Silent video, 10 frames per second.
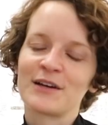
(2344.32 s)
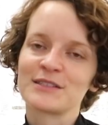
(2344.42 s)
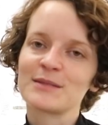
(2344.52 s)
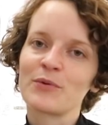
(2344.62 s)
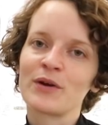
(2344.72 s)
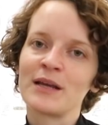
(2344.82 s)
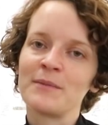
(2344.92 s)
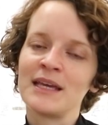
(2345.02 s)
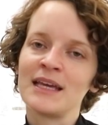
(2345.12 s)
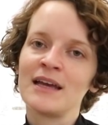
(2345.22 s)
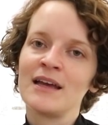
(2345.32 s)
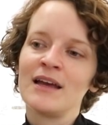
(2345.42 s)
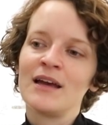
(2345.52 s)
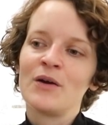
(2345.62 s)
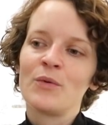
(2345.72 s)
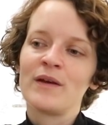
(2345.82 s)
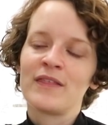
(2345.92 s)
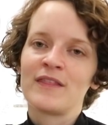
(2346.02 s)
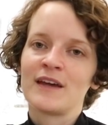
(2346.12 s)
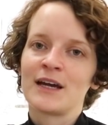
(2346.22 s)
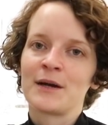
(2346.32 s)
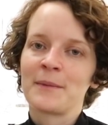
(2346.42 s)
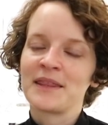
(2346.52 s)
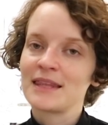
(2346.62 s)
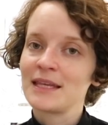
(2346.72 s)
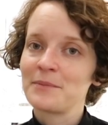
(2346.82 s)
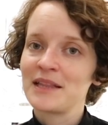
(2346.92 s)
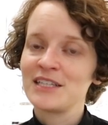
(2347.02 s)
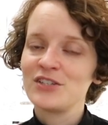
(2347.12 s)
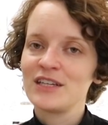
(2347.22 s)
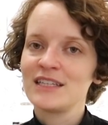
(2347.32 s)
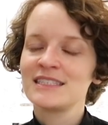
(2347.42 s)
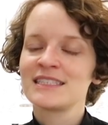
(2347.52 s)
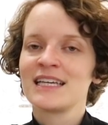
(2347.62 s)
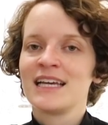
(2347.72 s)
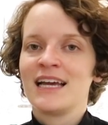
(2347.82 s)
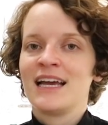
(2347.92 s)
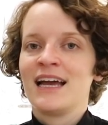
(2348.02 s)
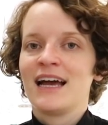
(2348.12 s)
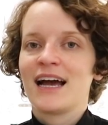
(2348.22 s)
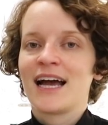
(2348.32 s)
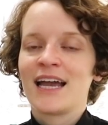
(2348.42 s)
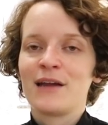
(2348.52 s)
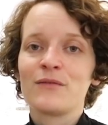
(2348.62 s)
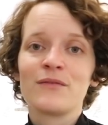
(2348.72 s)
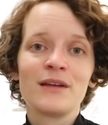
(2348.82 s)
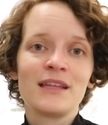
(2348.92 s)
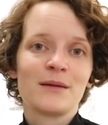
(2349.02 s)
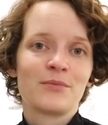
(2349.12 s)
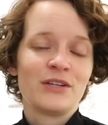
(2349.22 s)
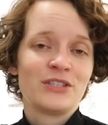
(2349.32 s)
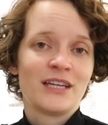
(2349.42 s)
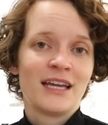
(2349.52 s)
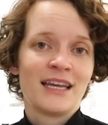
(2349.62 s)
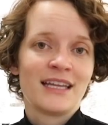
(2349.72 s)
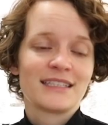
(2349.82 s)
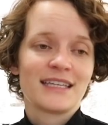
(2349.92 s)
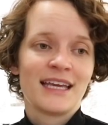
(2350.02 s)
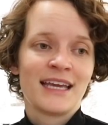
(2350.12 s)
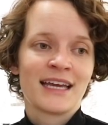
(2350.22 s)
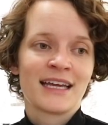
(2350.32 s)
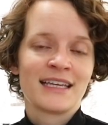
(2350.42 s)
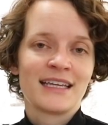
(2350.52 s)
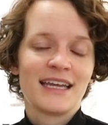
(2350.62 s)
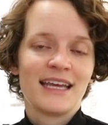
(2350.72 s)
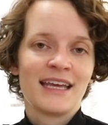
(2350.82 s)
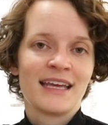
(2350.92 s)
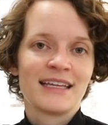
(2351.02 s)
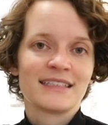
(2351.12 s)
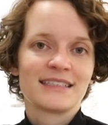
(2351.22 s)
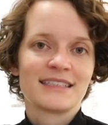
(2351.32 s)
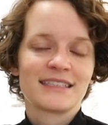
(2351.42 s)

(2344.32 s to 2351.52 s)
are supporting me with their monthly pledges. I really appreciate it, and it